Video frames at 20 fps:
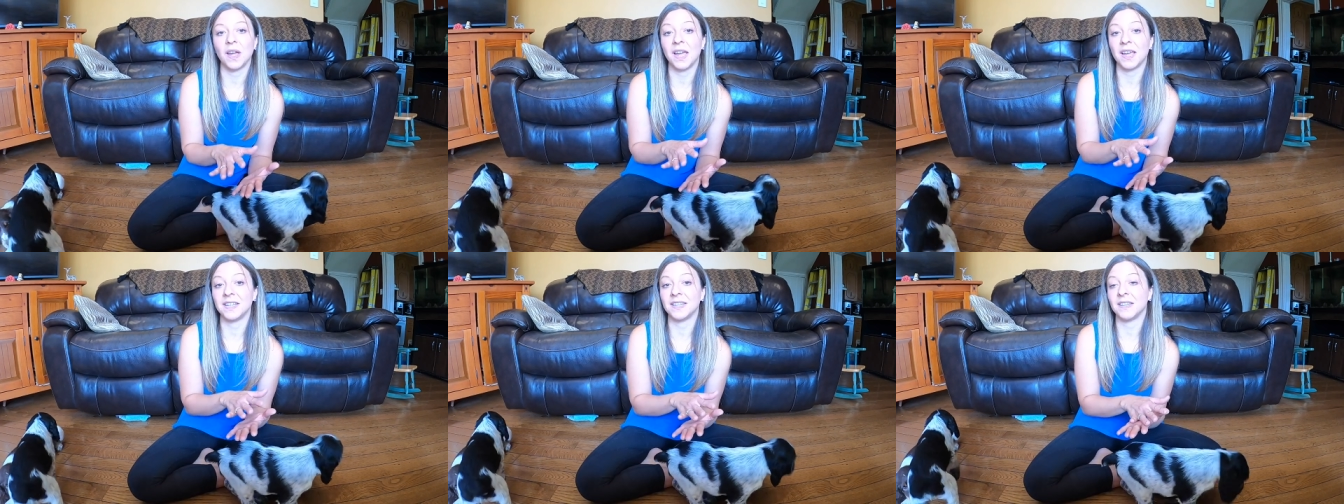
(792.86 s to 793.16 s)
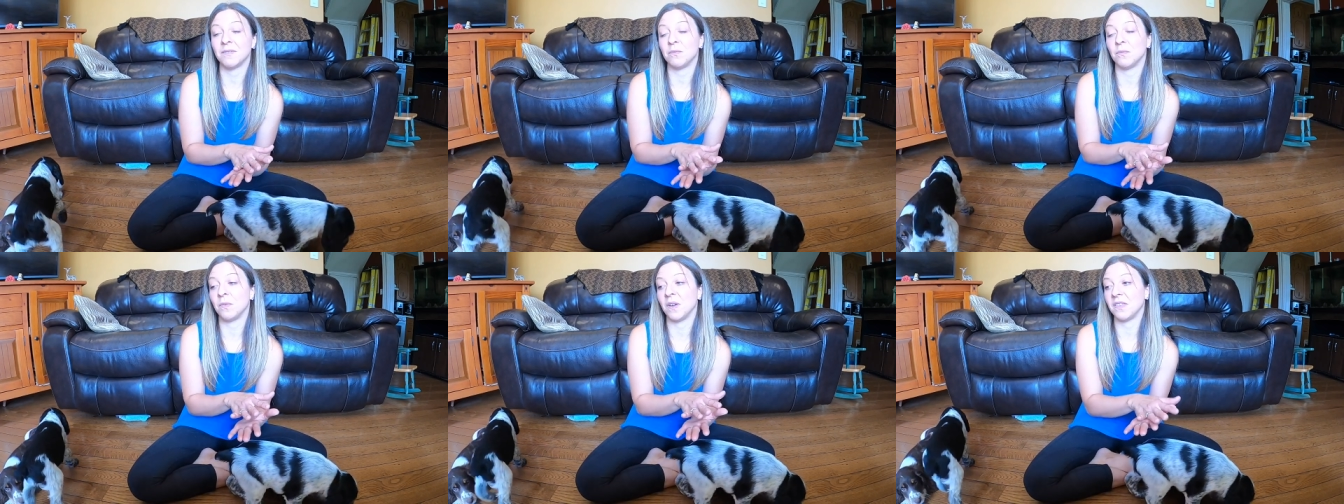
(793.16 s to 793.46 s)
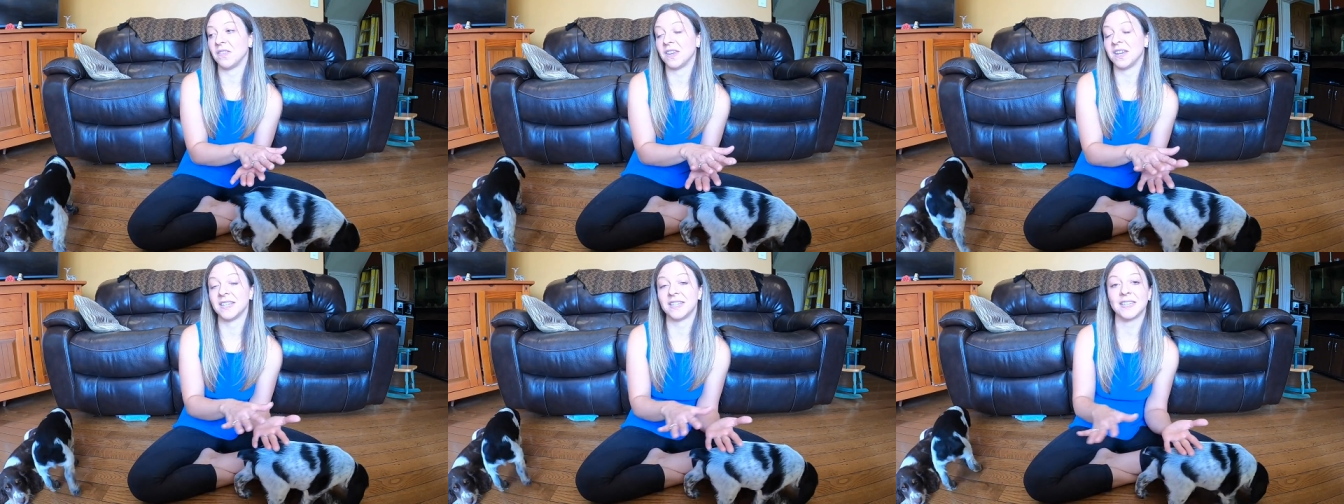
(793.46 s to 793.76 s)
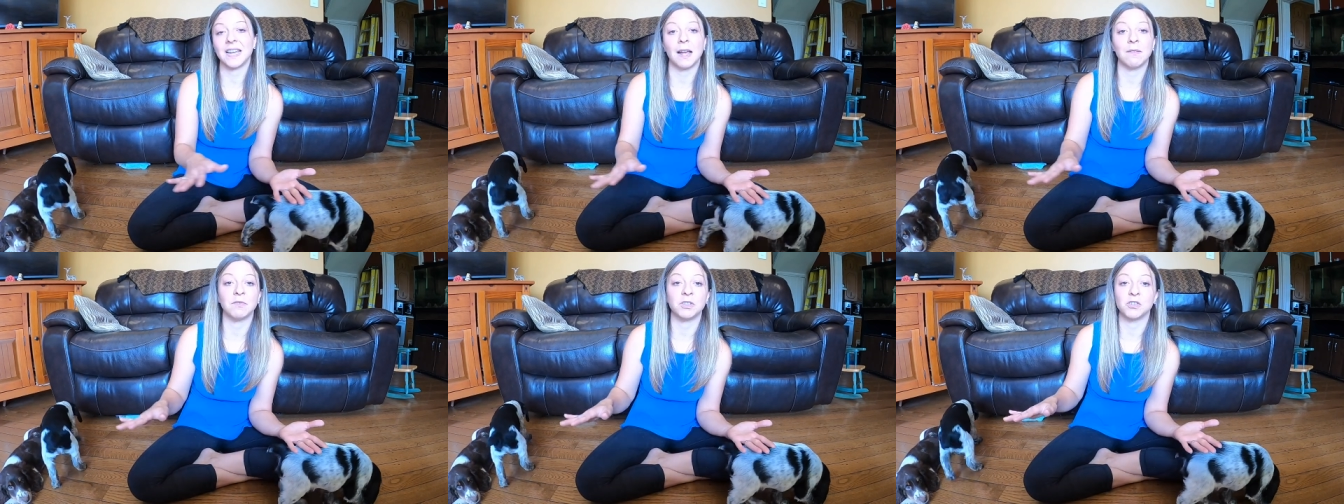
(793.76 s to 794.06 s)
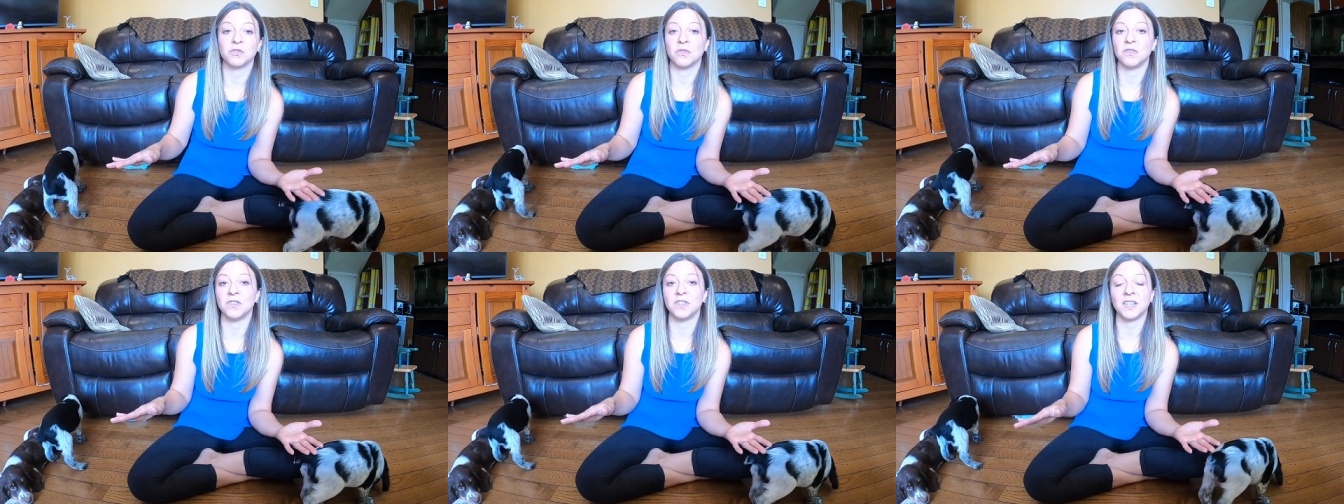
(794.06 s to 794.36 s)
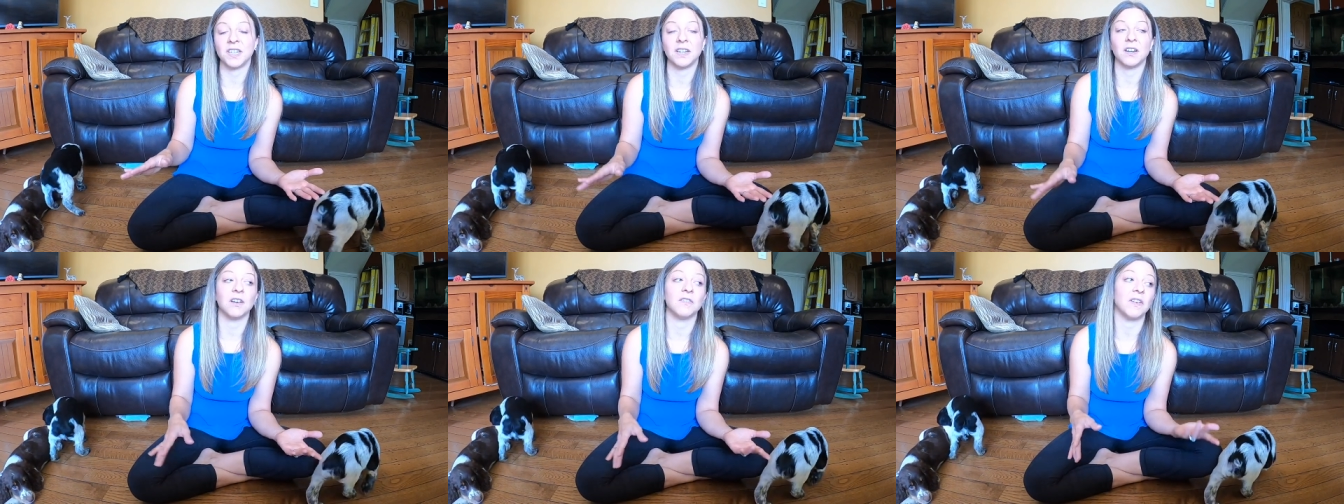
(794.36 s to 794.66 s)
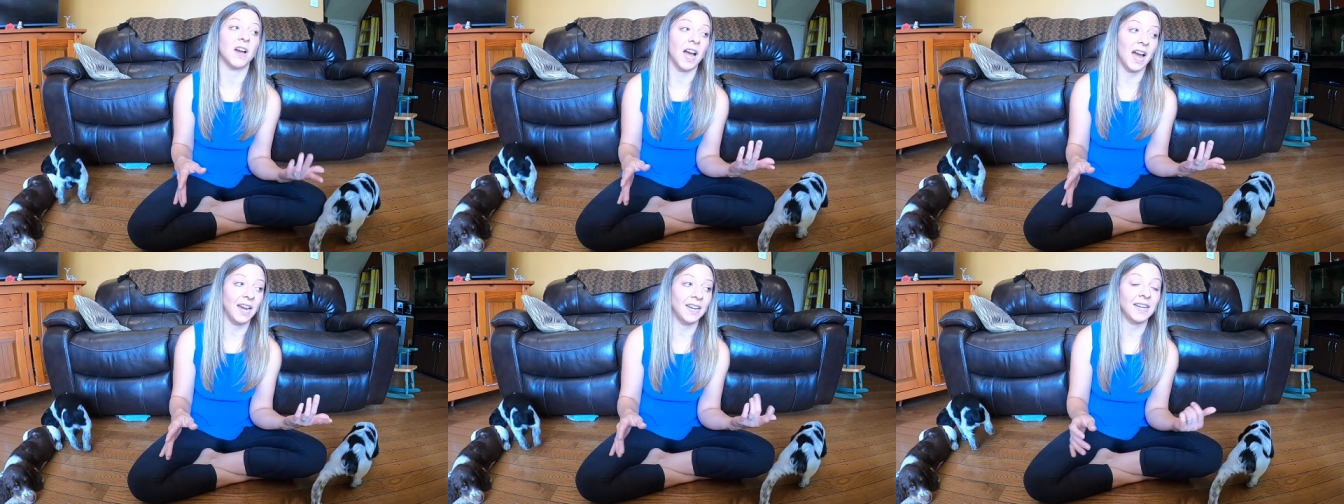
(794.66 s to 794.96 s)
eh, with an established routine of,
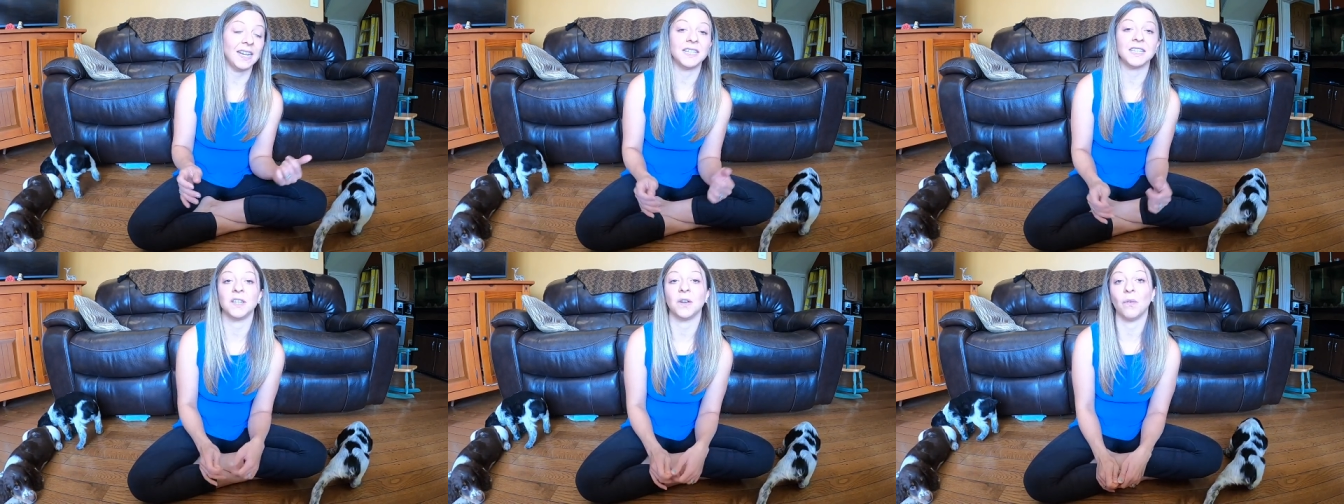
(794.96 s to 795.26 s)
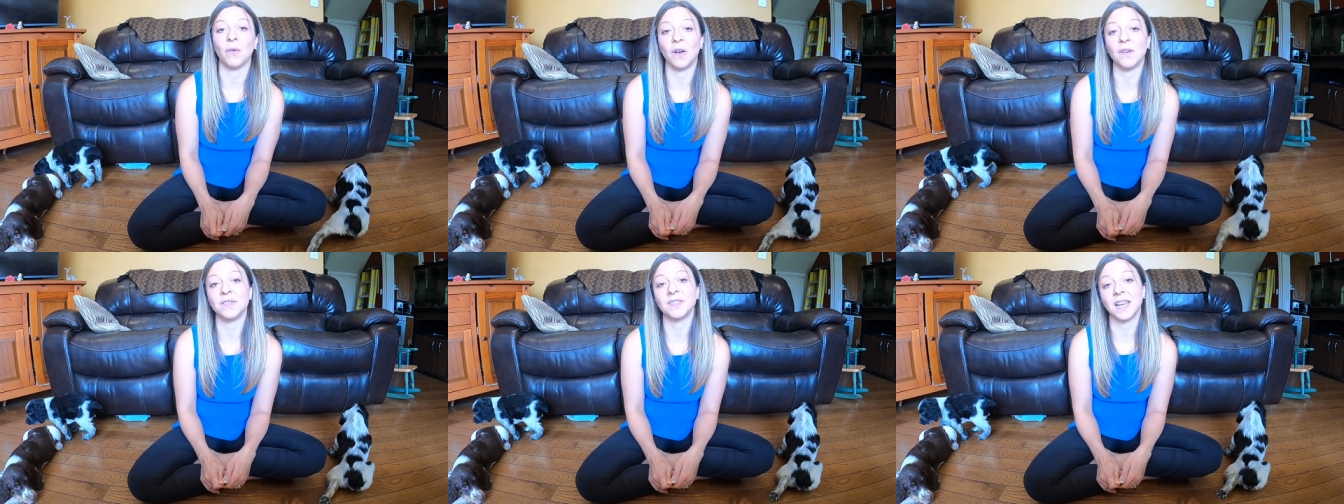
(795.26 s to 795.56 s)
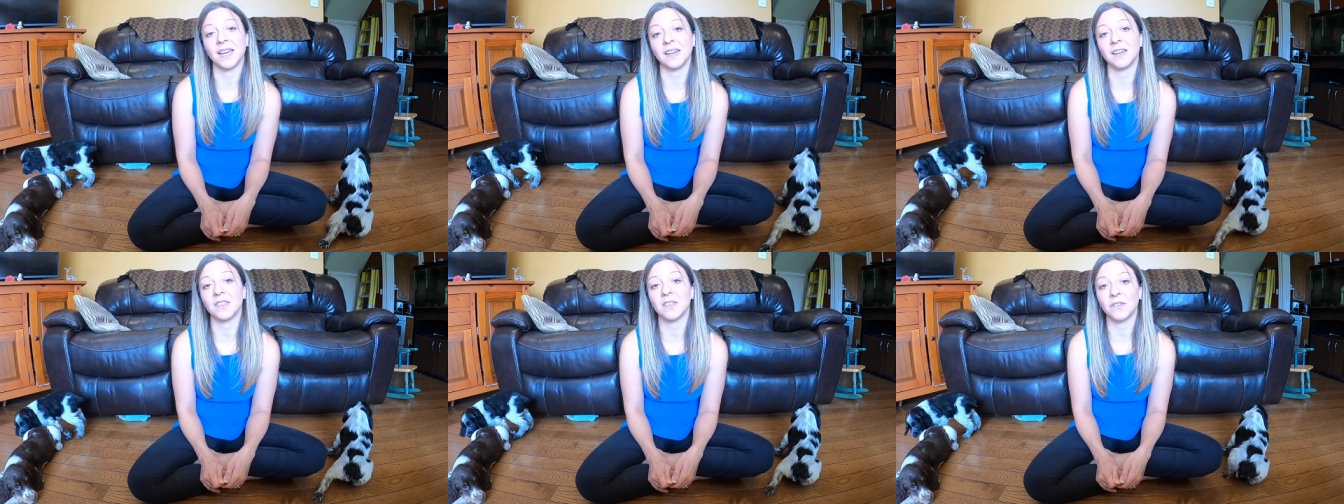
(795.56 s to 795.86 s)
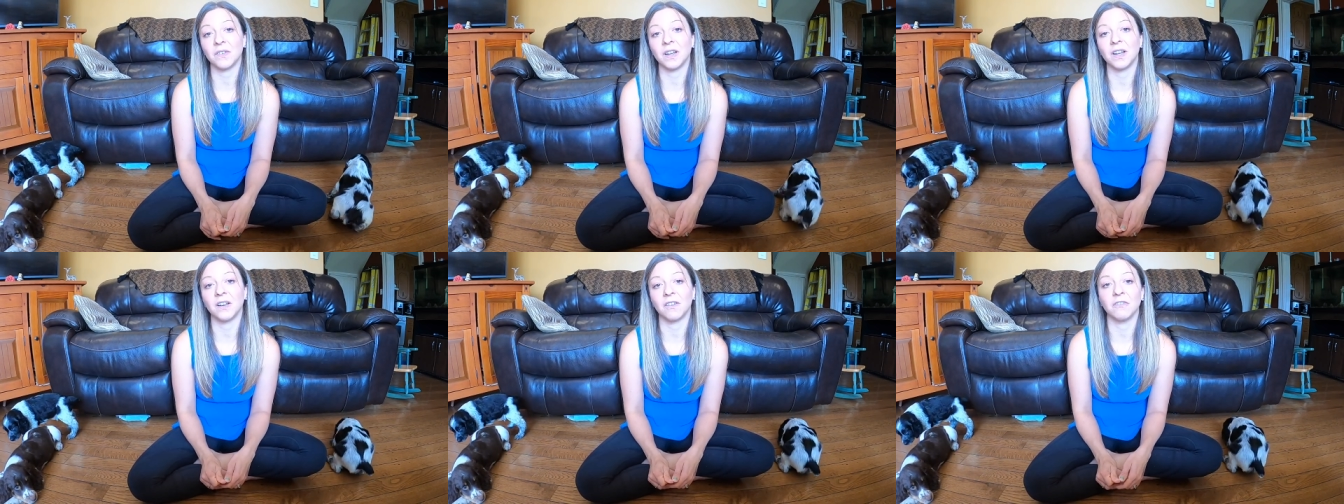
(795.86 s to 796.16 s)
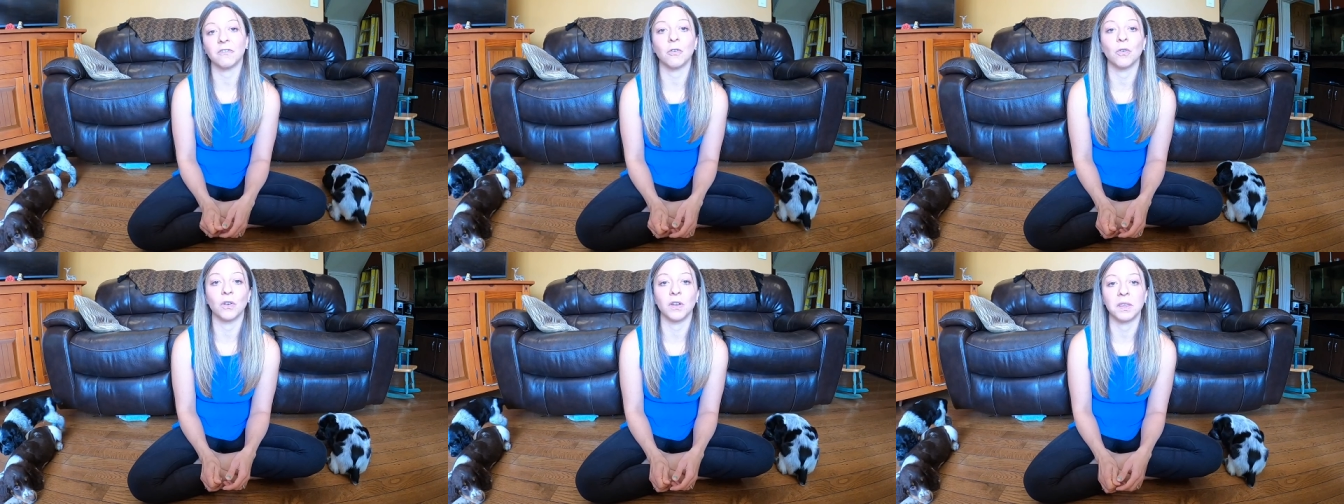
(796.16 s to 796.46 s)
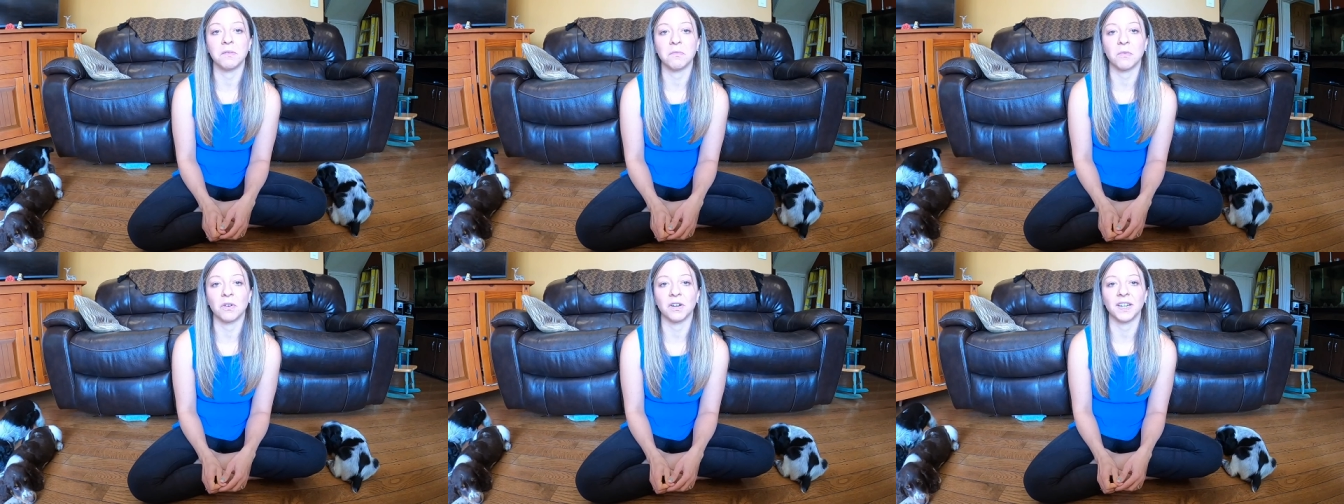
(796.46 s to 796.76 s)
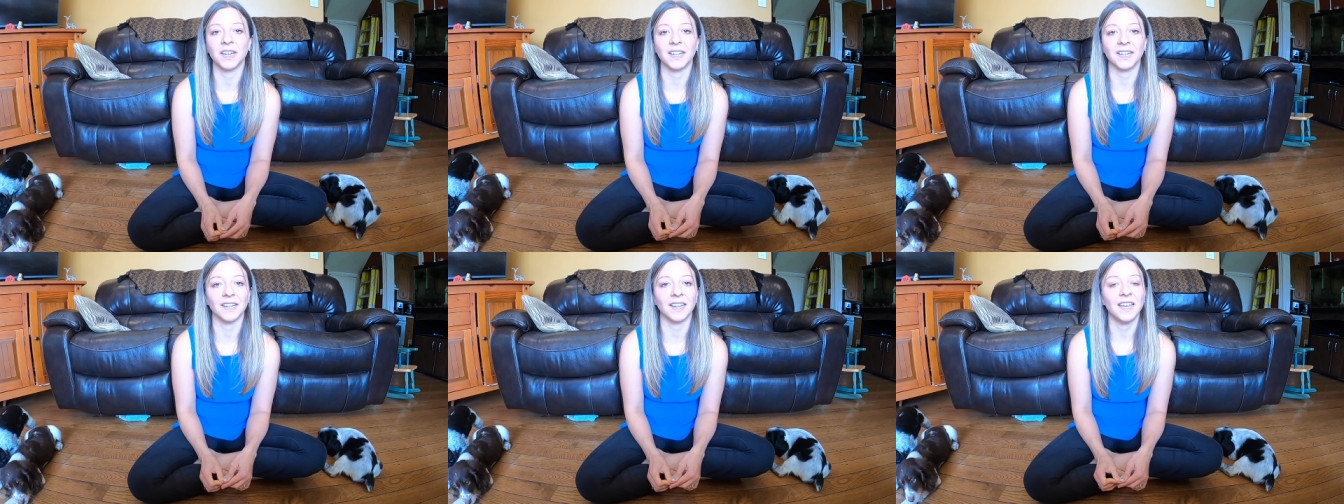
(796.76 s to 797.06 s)
I need to go outside at three or four in the
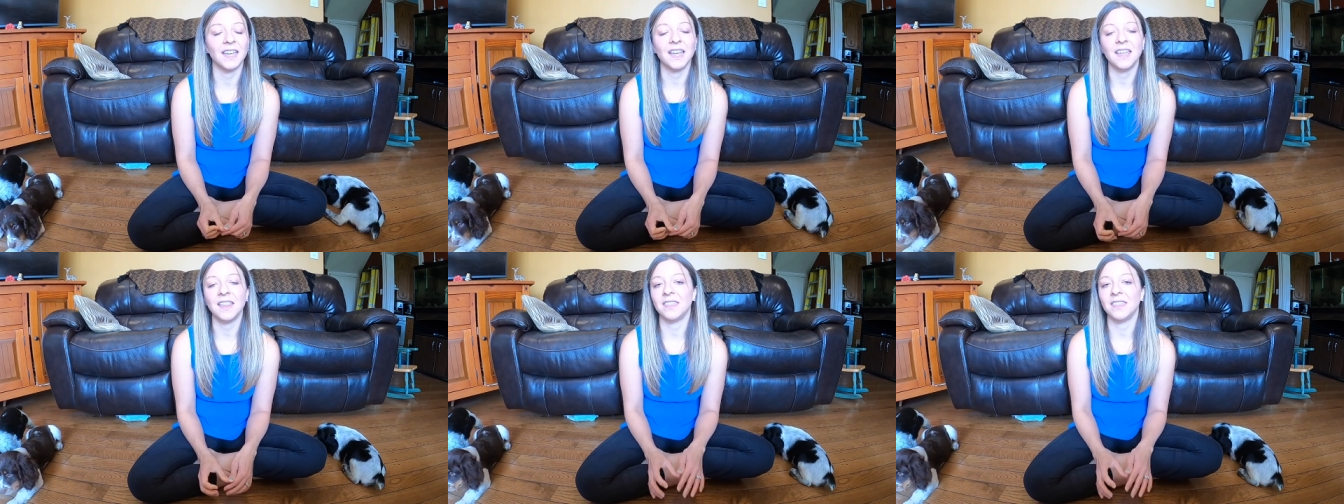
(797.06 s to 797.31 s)
morning.